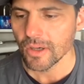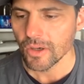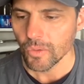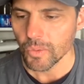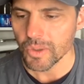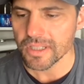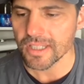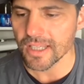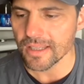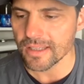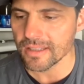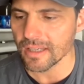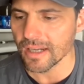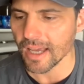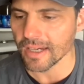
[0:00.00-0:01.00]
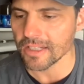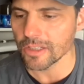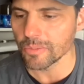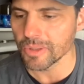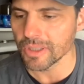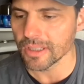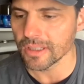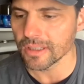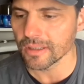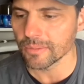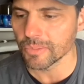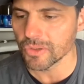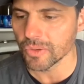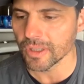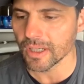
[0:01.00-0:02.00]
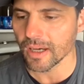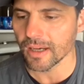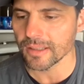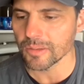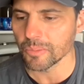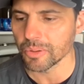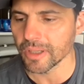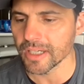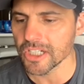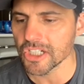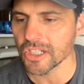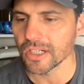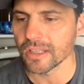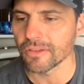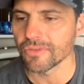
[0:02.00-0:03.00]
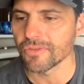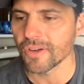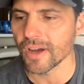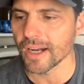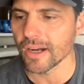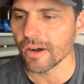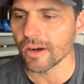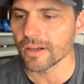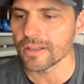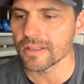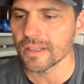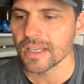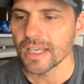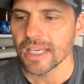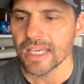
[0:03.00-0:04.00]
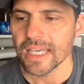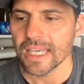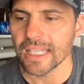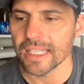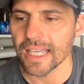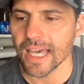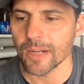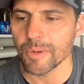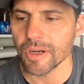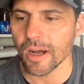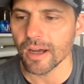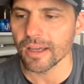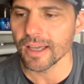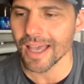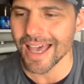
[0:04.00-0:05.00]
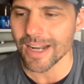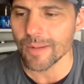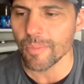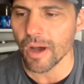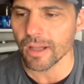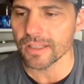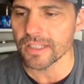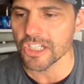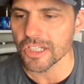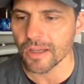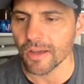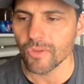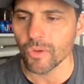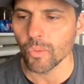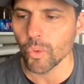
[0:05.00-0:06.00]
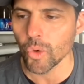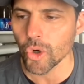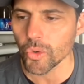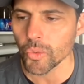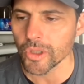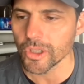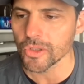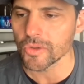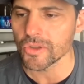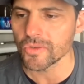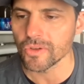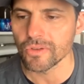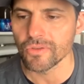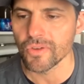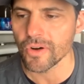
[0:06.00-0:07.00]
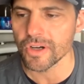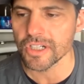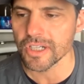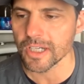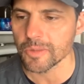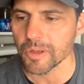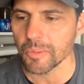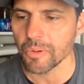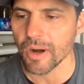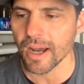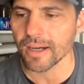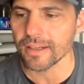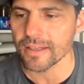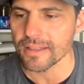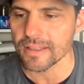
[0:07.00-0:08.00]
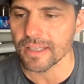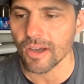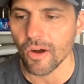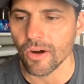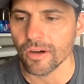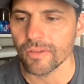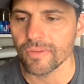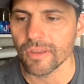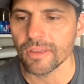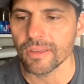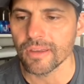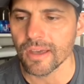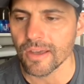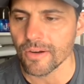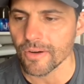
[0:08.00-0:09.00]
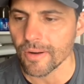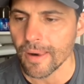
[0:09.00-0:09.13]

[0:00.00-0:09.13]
we see this connection be between contemplation and the fine arts and the etym- etymology of the word we use for the very Shakespeare practice, the art of the theater.